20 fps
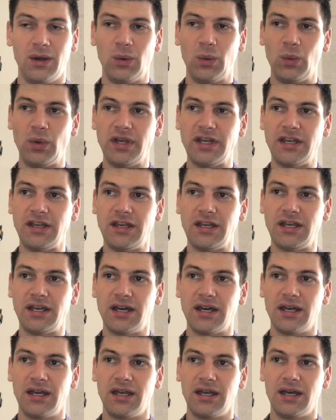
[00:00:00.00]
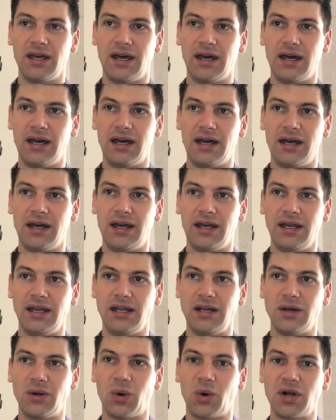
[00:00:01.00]
We,
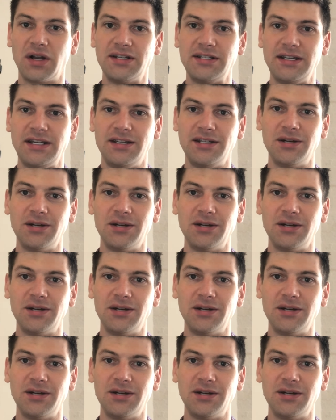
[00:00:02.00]
in quarantine,